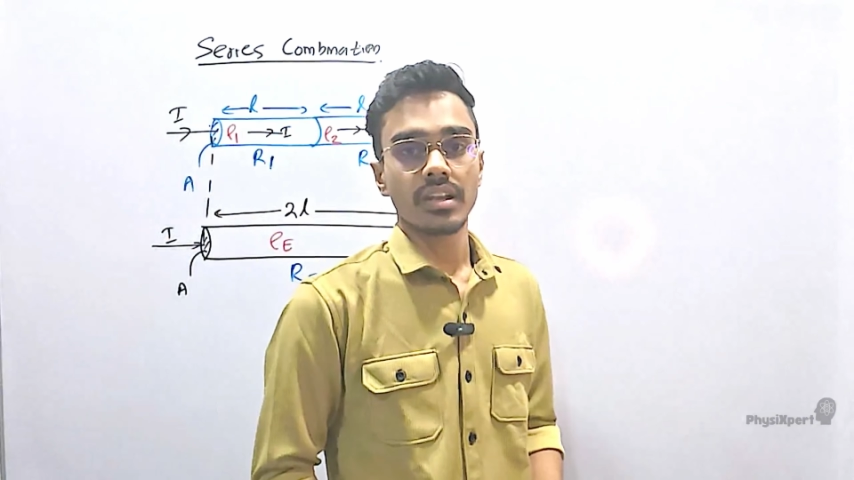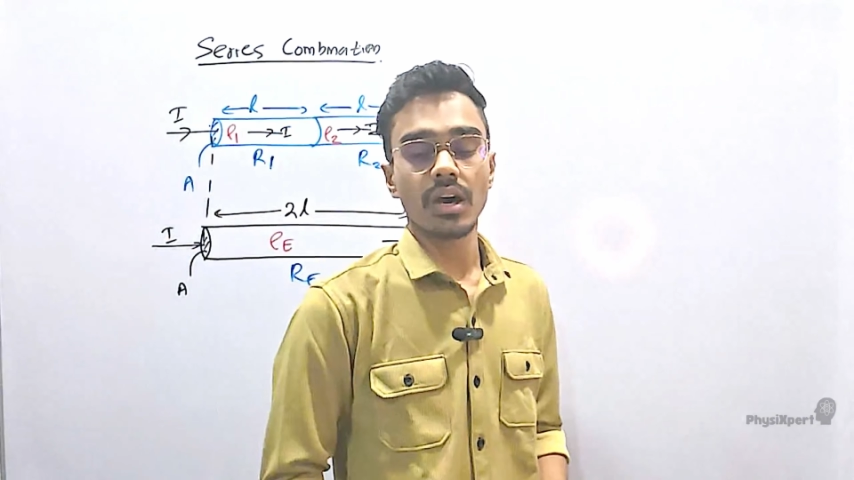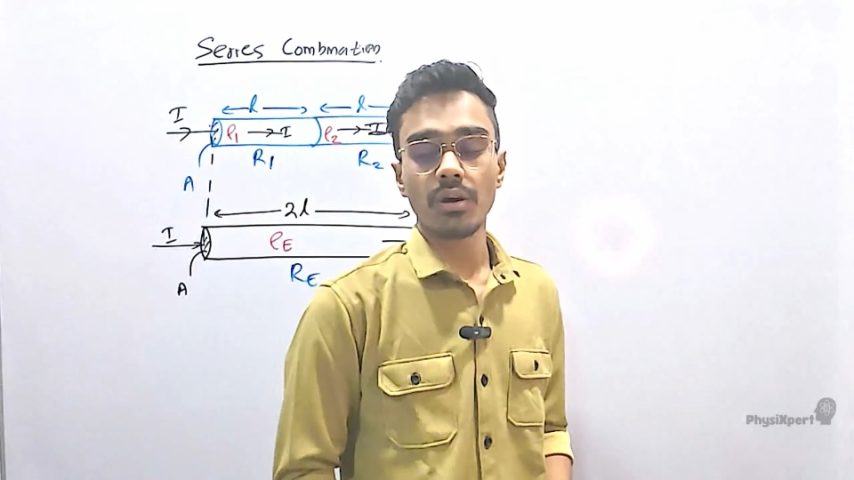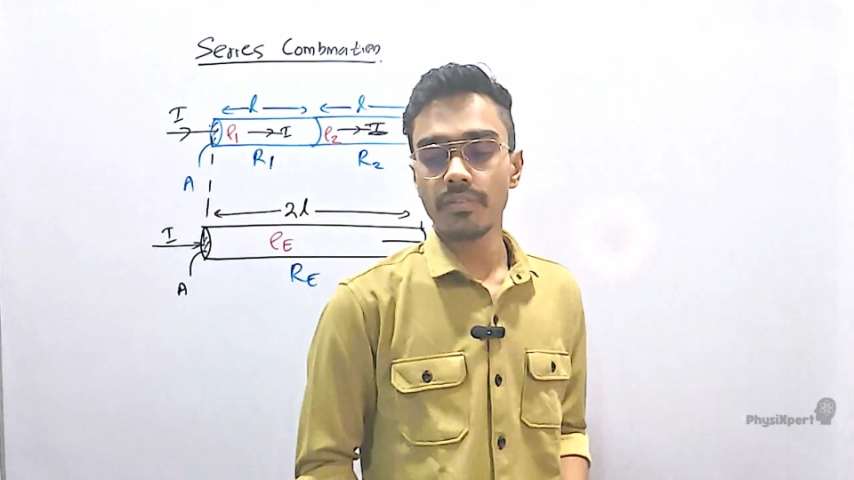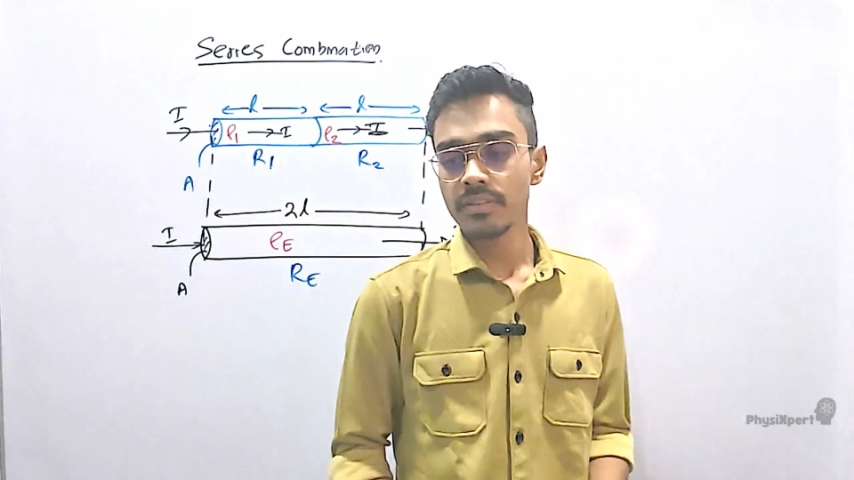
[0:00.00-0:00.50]

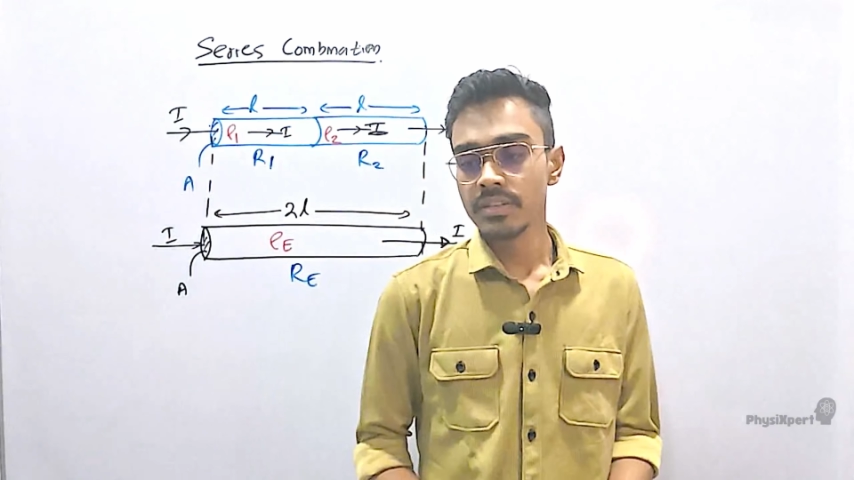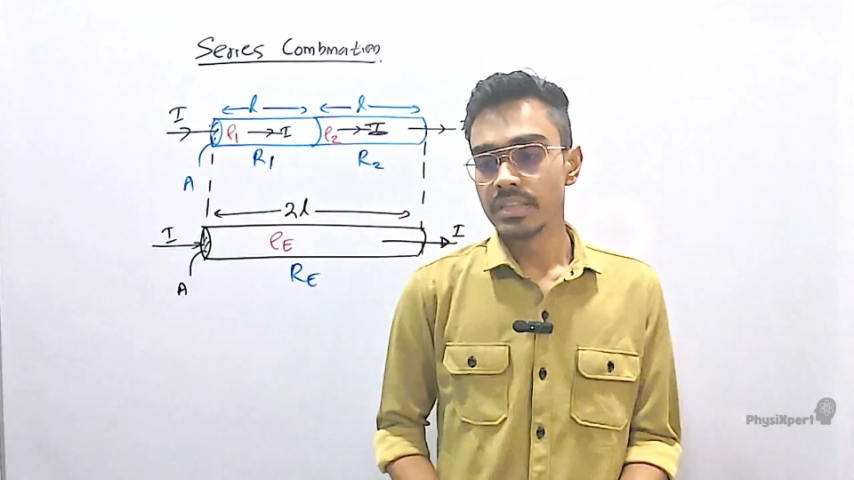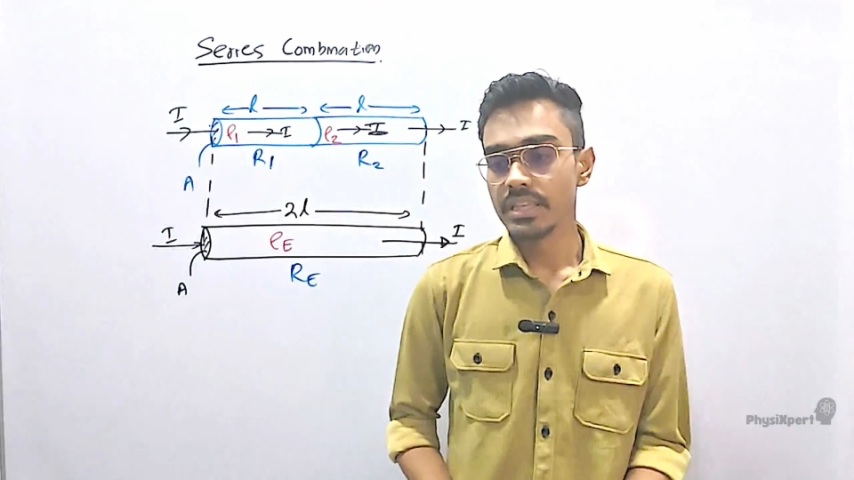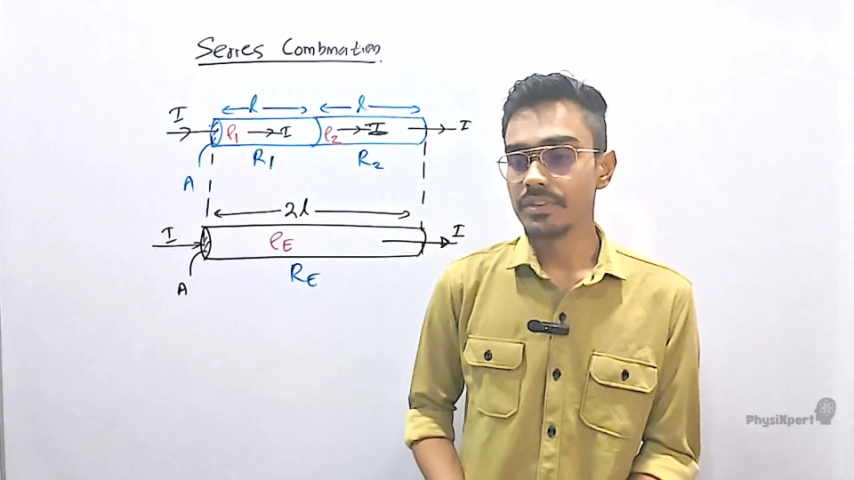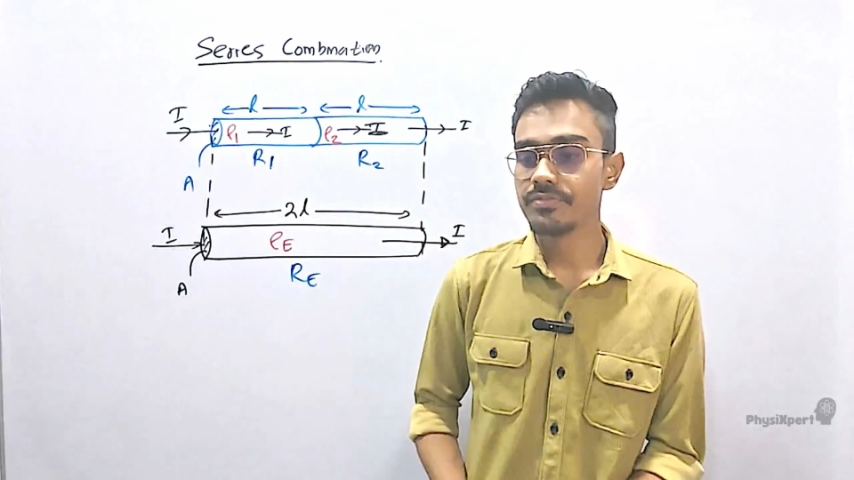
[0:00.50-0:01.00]
Now,
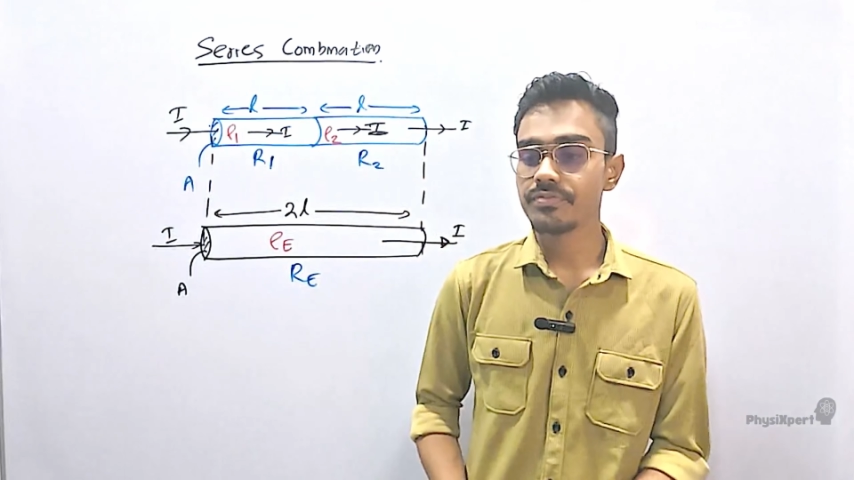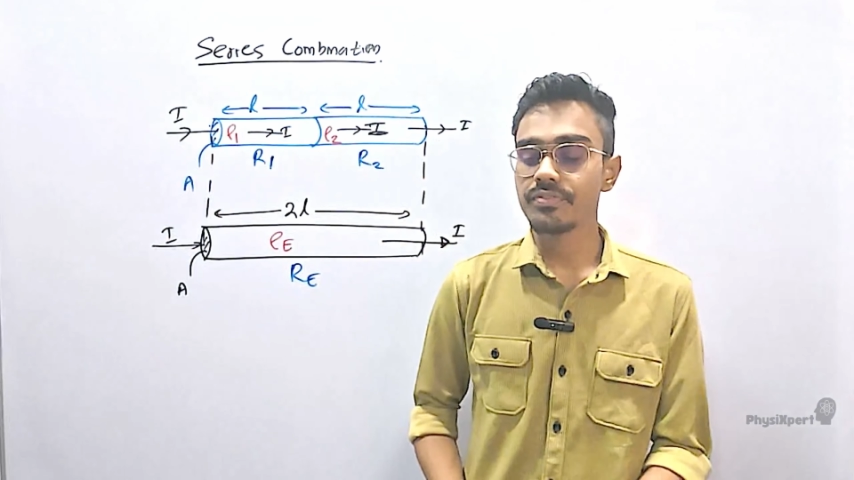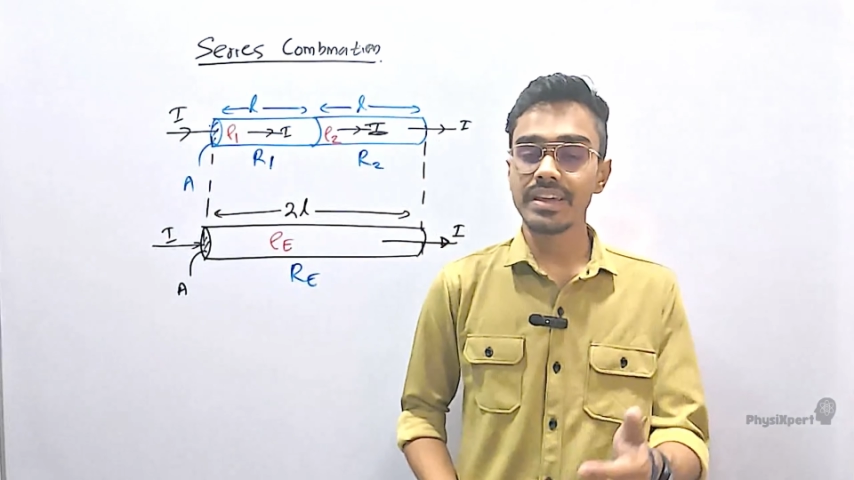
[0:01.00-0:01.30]
if